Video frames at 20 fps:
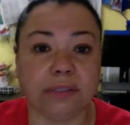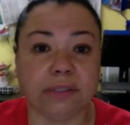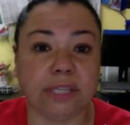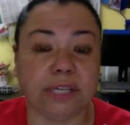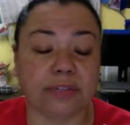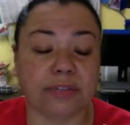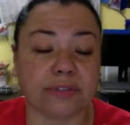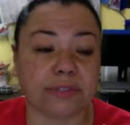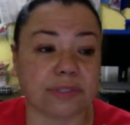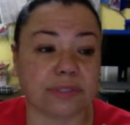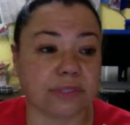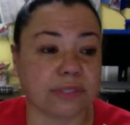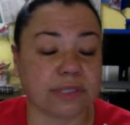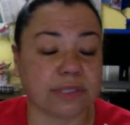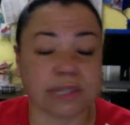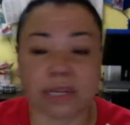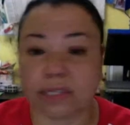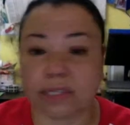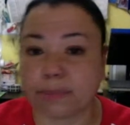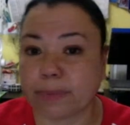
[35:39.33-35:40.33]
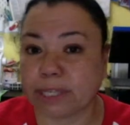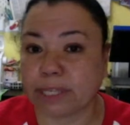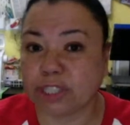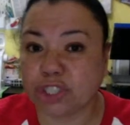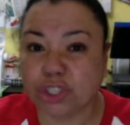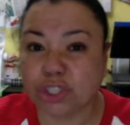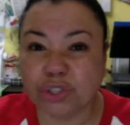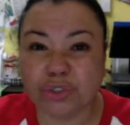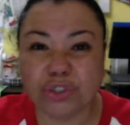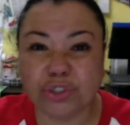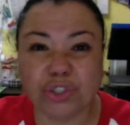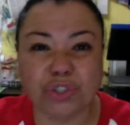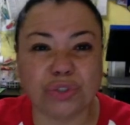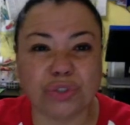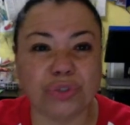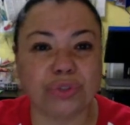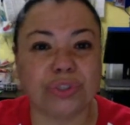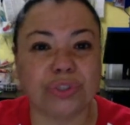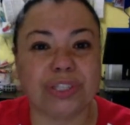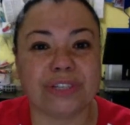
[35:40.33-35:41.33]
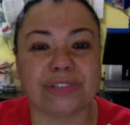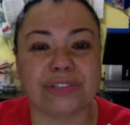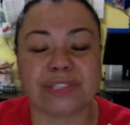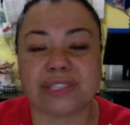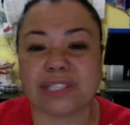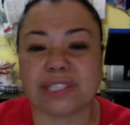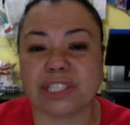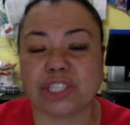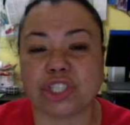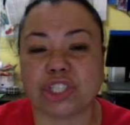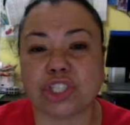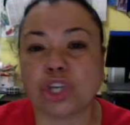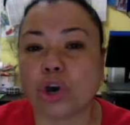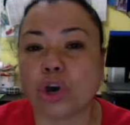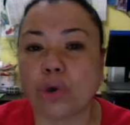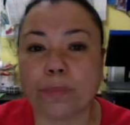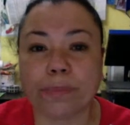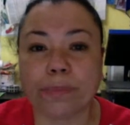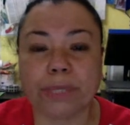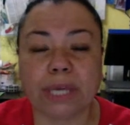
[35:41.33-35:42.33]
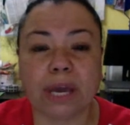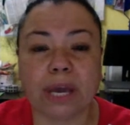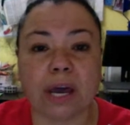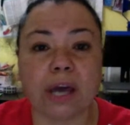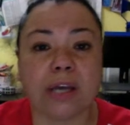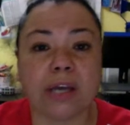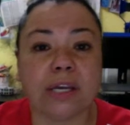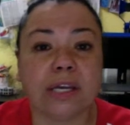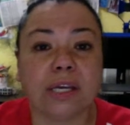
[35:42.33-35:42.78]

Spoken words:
There's designs by Juju. There's Stitchtopia.